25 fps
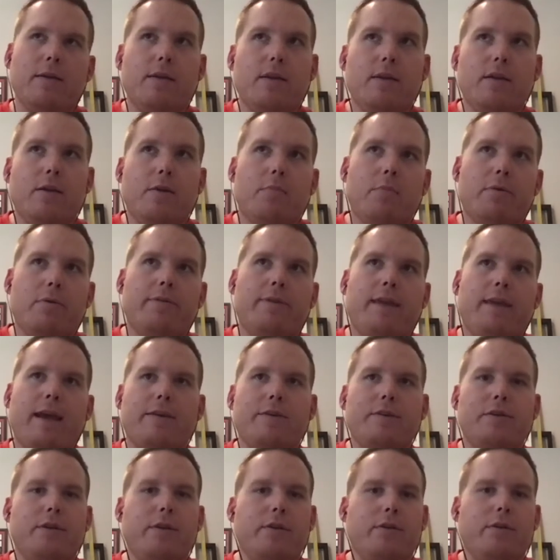
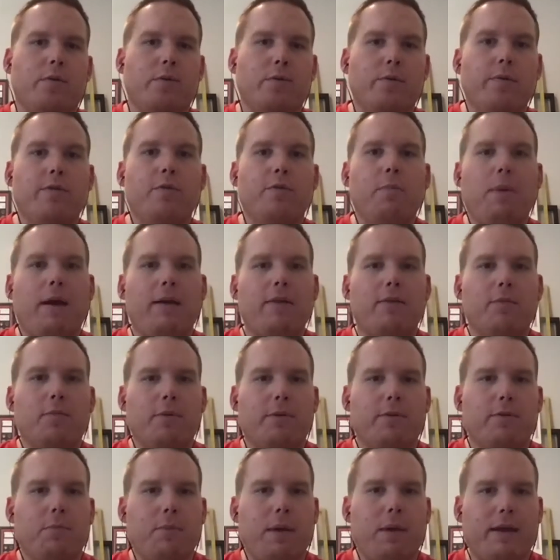protection or response
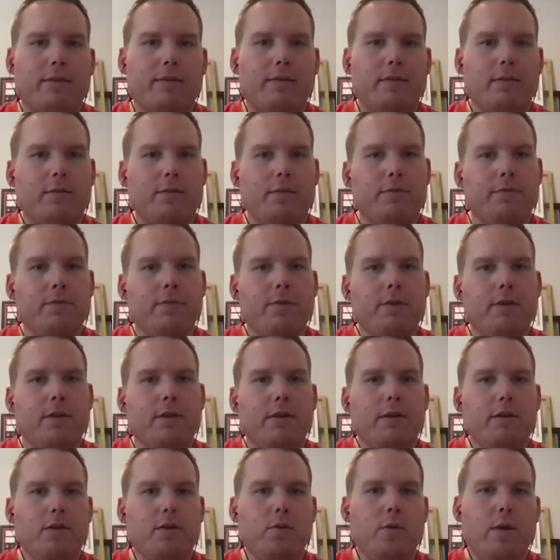perspective,
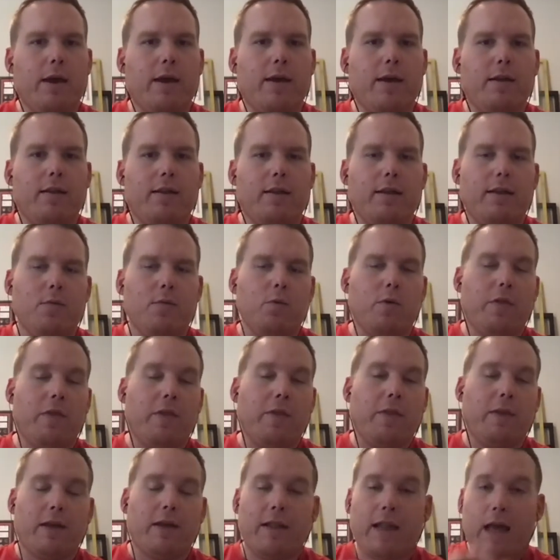you had within
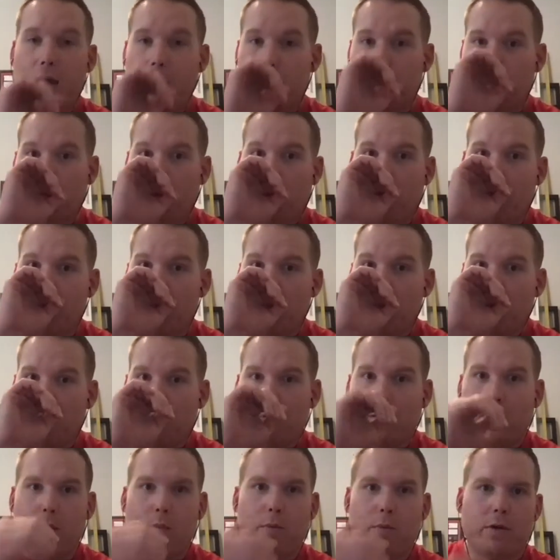the cloud, you had no
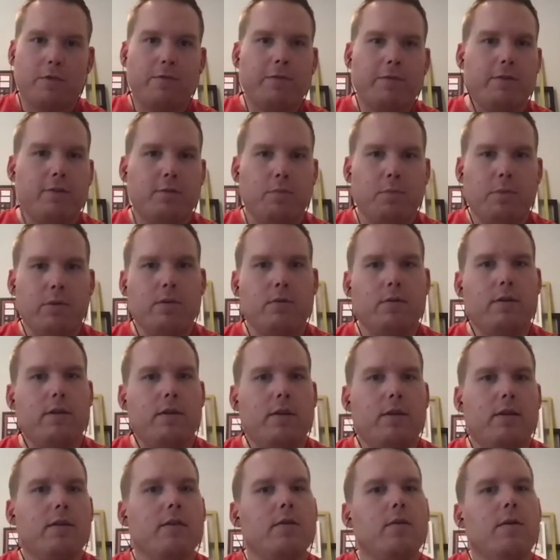network visibility.
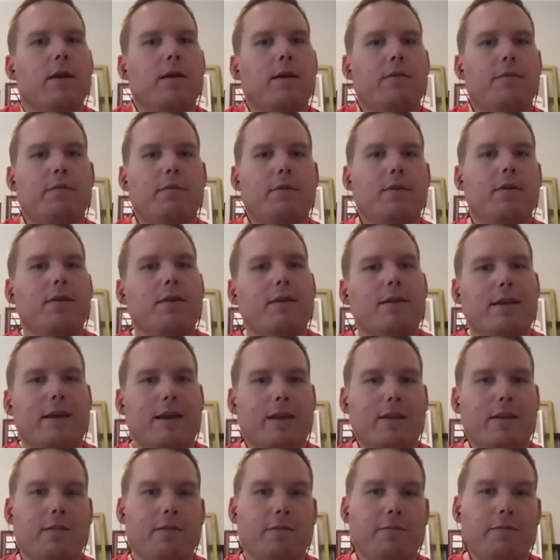You had kind
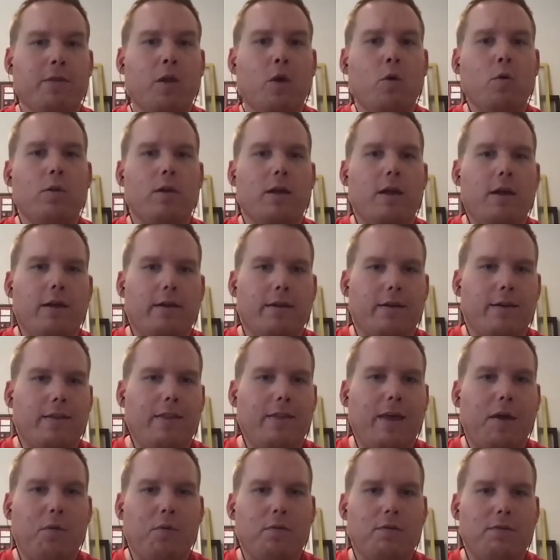of the flow log, and
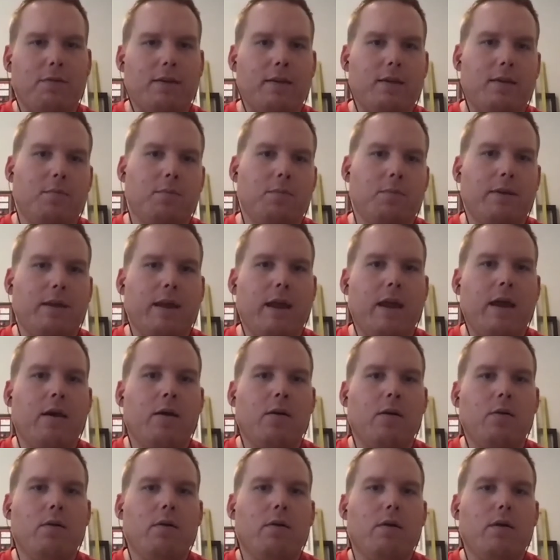that was it. But
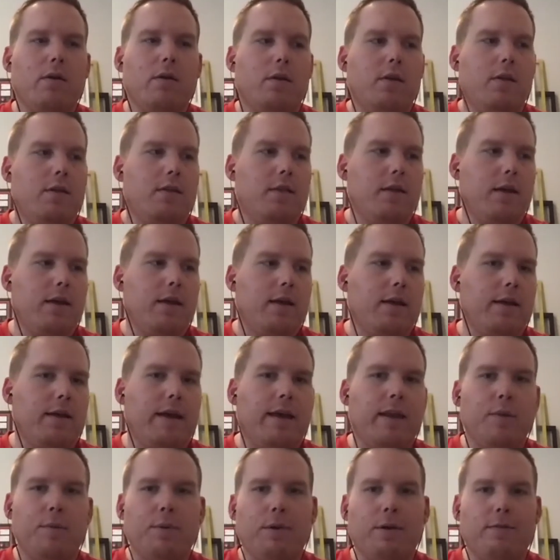now
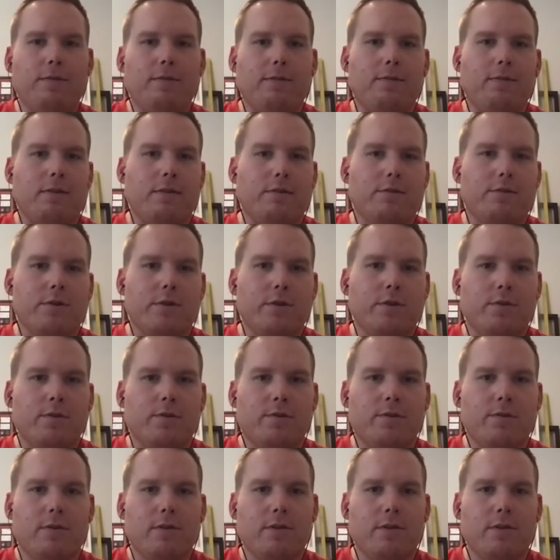AWS has introduced